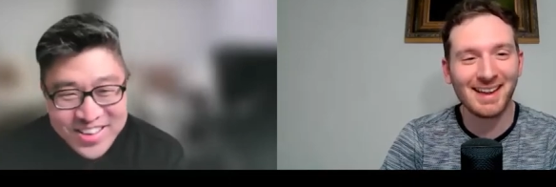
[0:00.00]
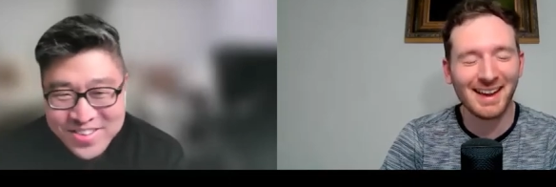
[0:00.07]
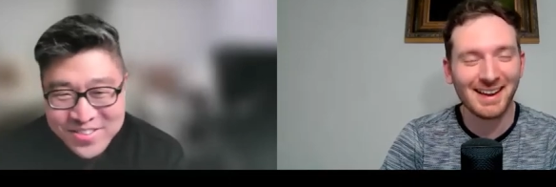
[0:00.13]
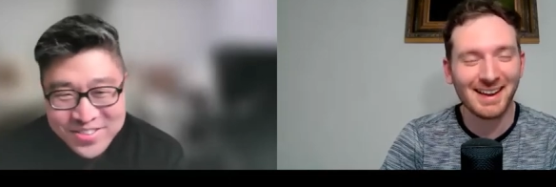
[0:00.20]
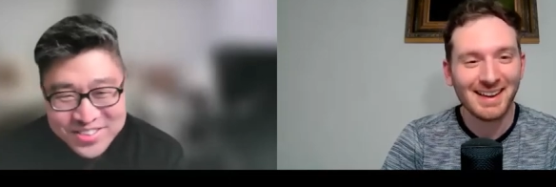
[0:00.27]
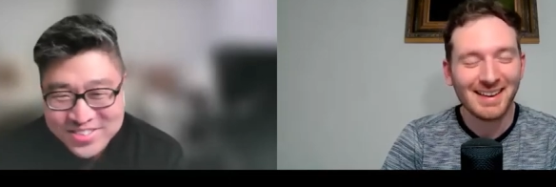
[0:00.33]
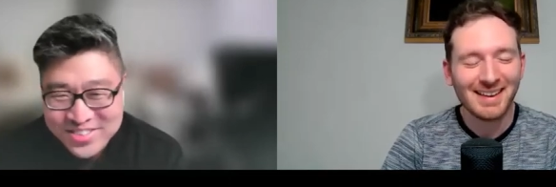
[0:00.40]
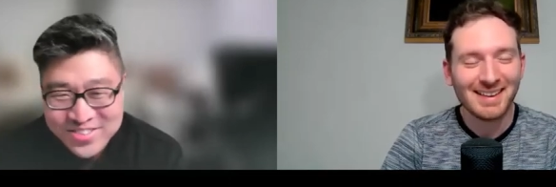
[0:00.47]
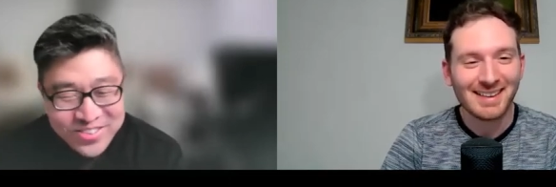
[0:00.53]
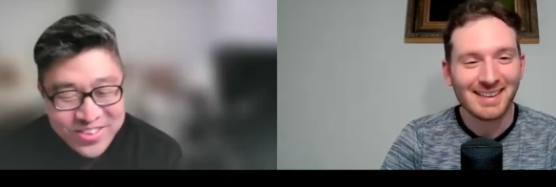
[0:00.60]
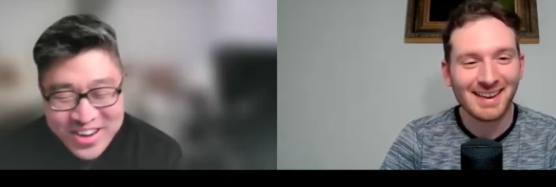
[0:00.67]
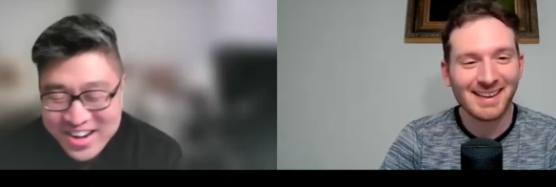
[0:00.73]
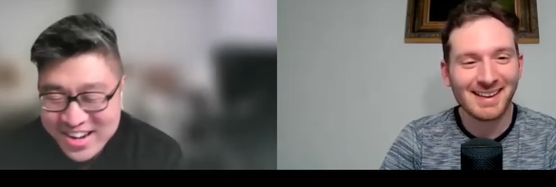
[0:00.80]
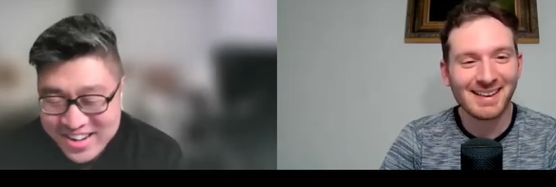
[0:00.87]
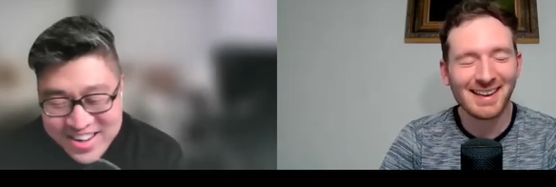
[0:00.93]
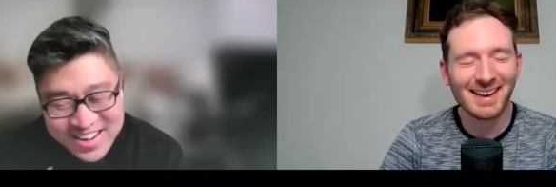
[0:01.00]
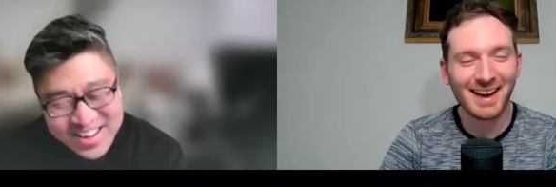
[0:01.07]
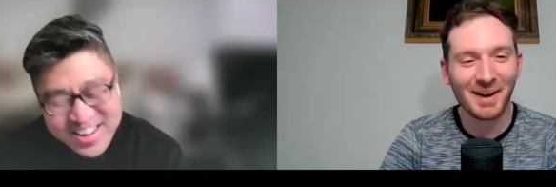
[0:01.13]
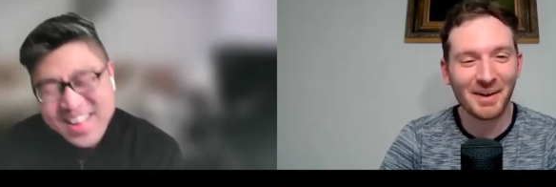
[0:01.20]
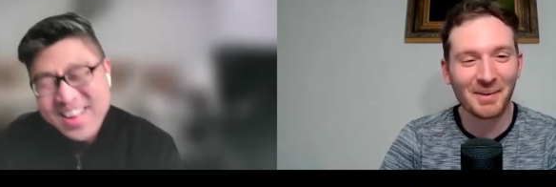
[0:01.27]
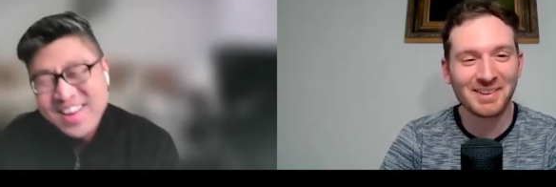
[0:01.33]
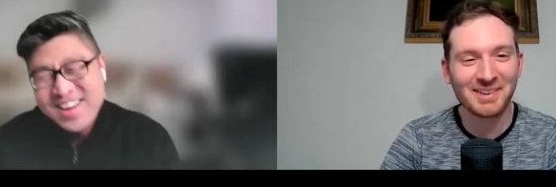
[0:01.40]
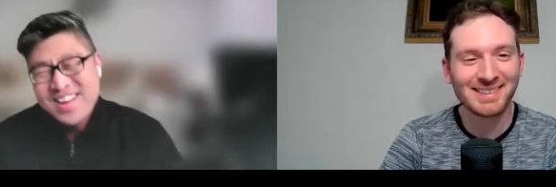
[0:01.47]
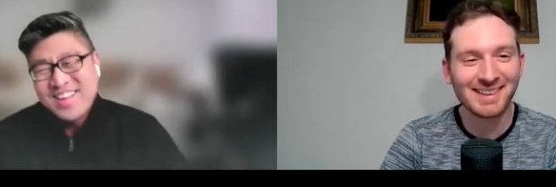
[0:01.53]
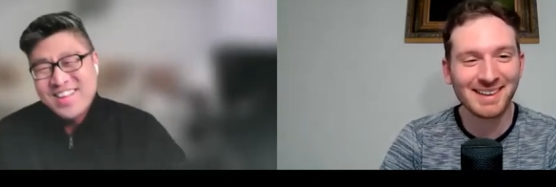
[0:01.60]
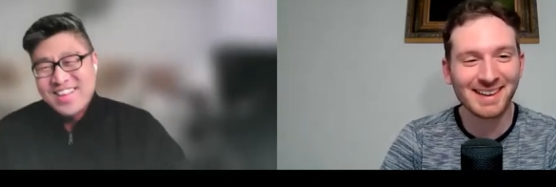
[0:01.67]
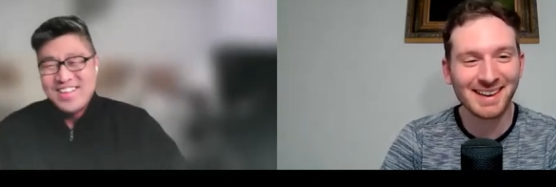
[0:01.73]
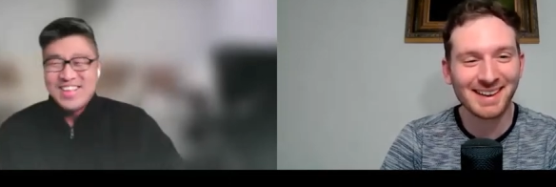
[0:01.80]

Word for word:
Speaker 1: it was great. was,